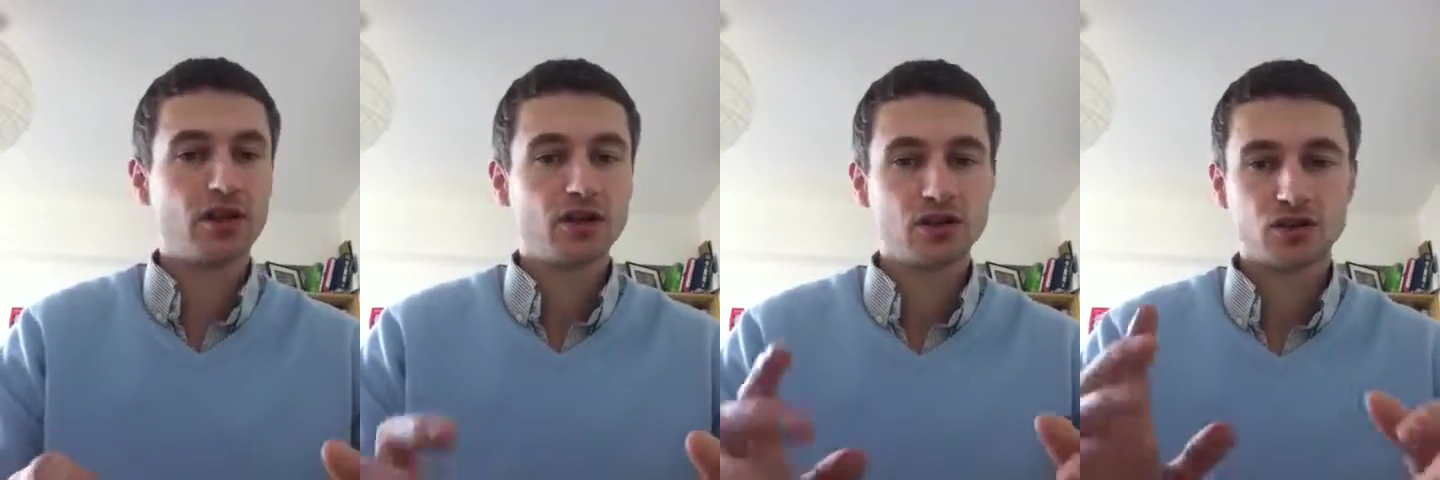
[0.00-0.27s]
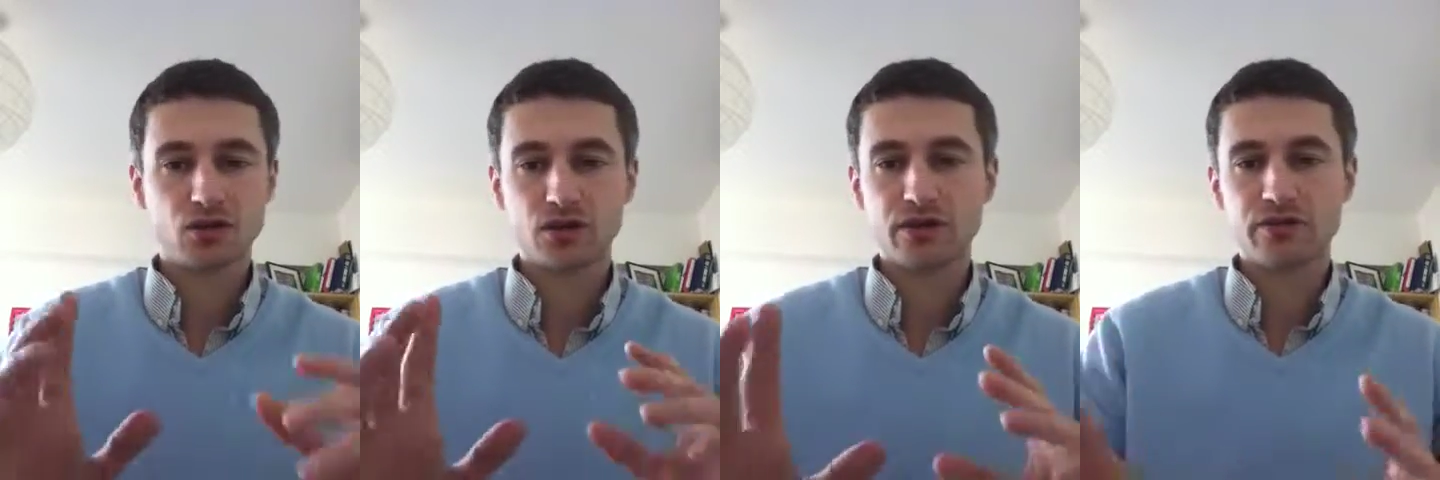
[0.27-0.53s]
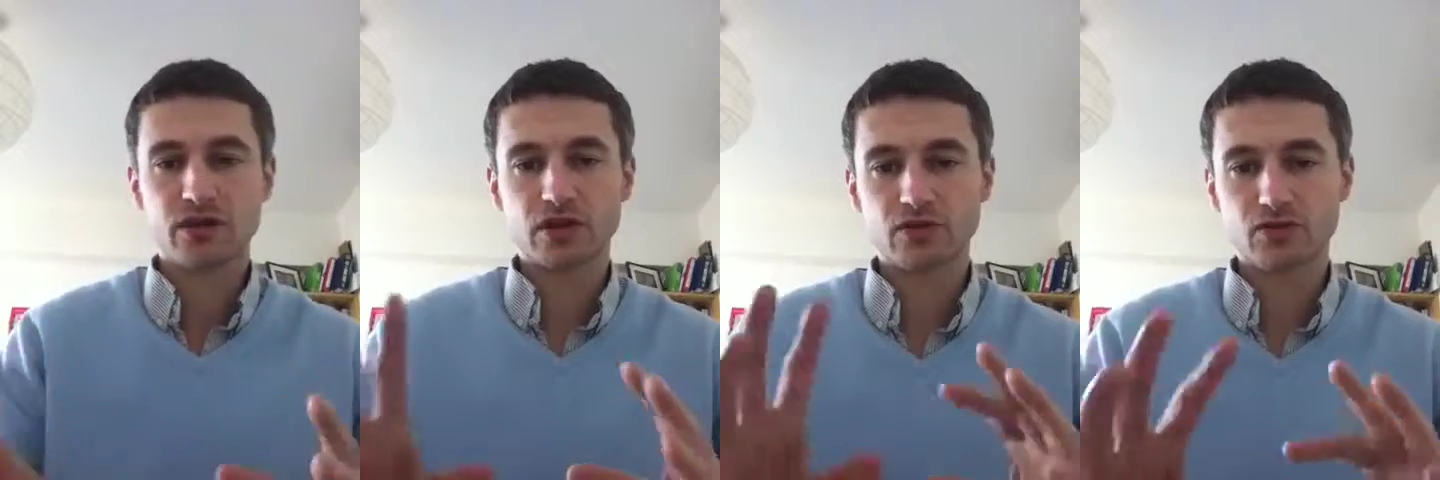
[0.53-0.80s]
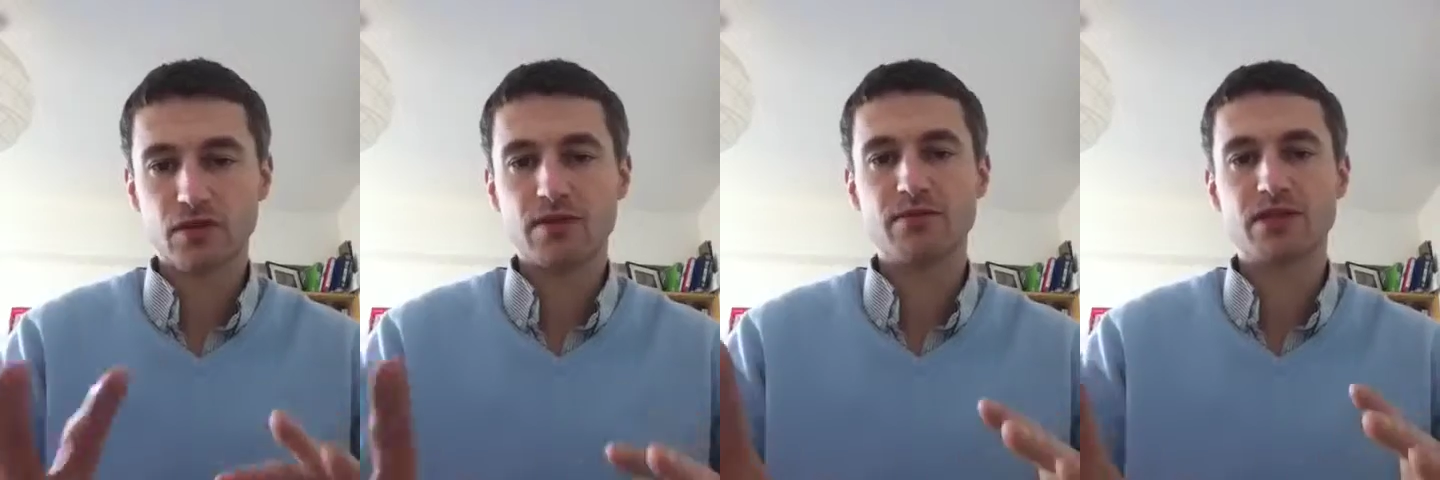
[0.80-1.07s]
sure, you've
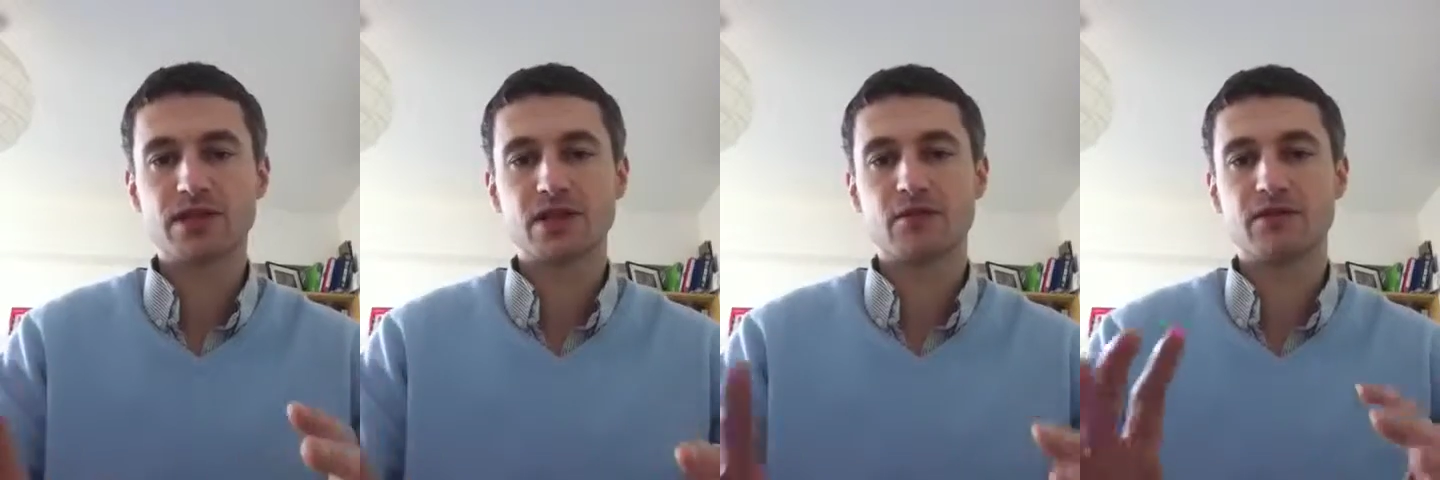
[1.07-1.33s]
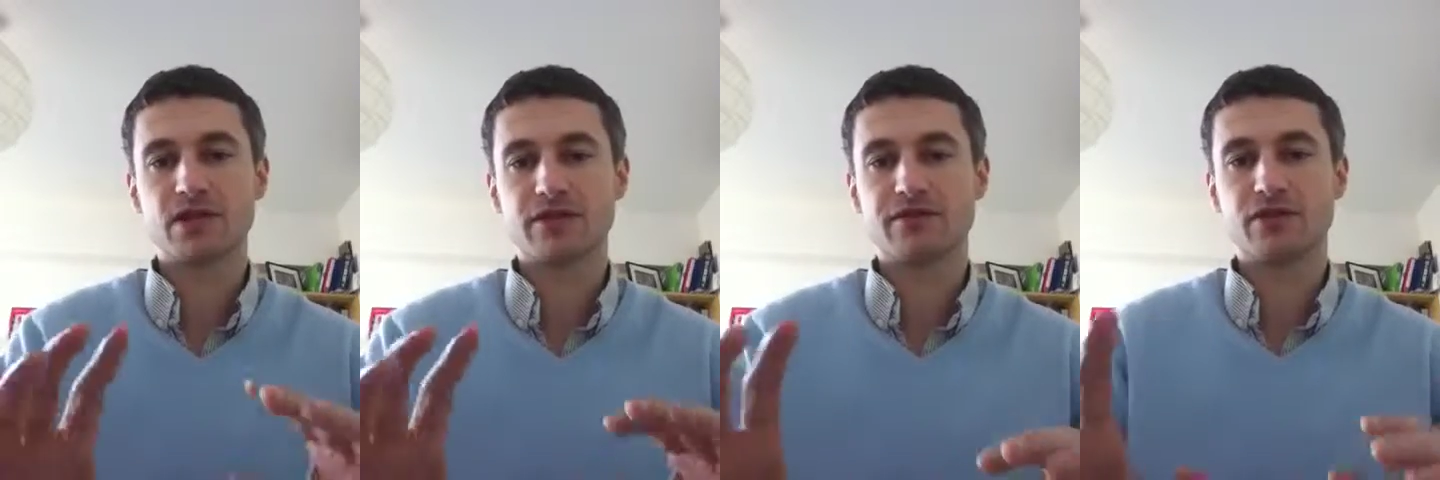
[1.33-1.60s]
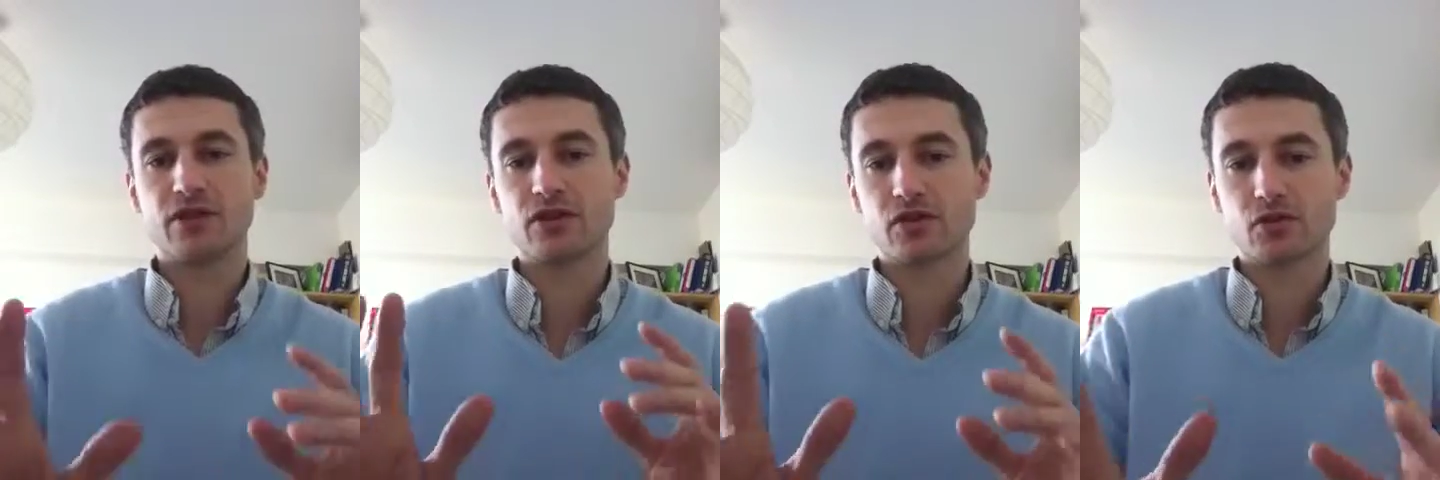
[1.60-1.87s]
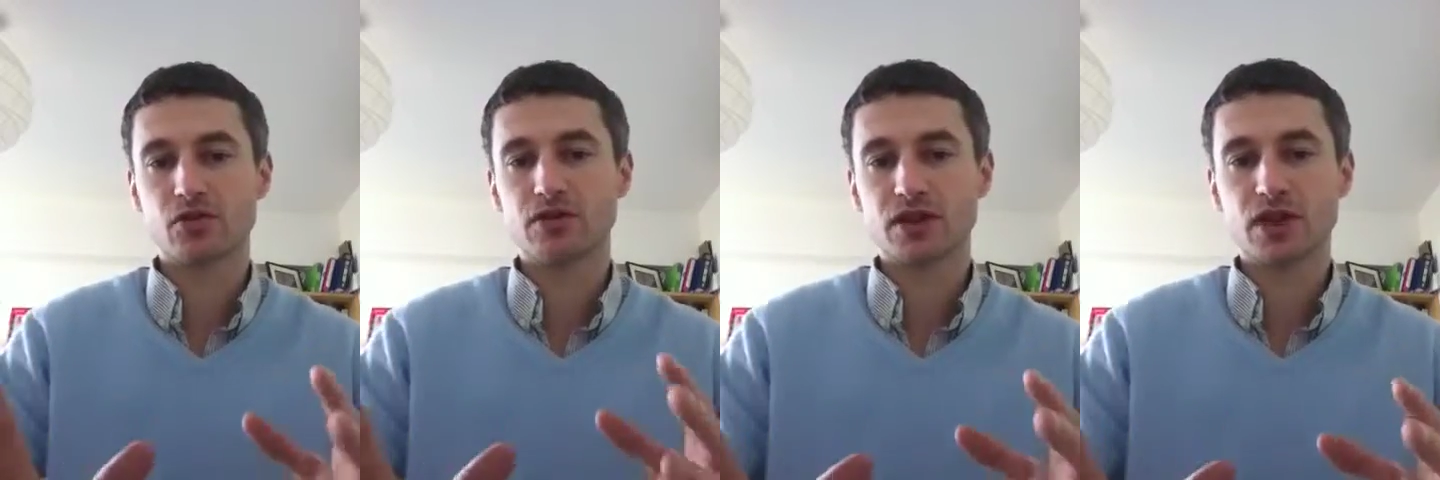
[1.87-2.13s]
just remembered something for the
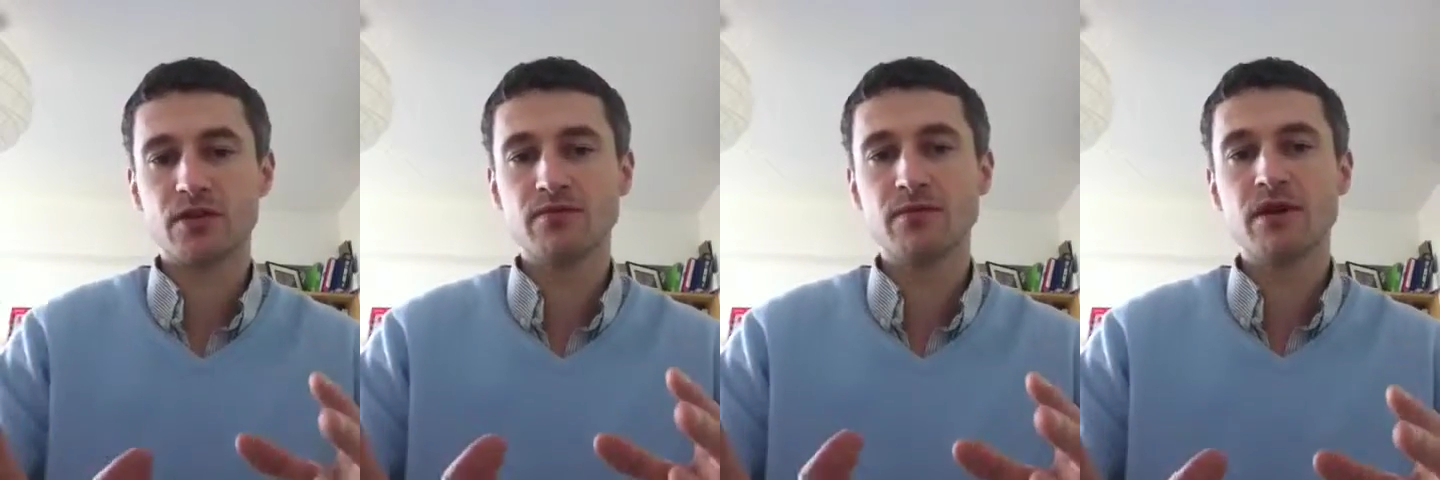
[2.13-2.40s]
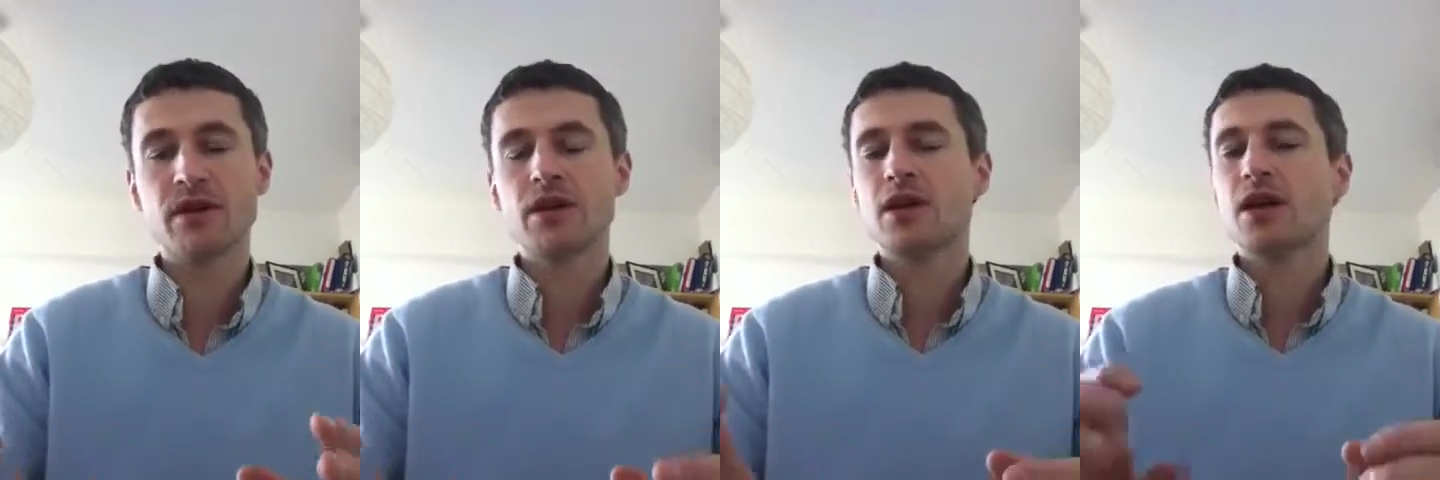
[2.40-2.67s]
short term,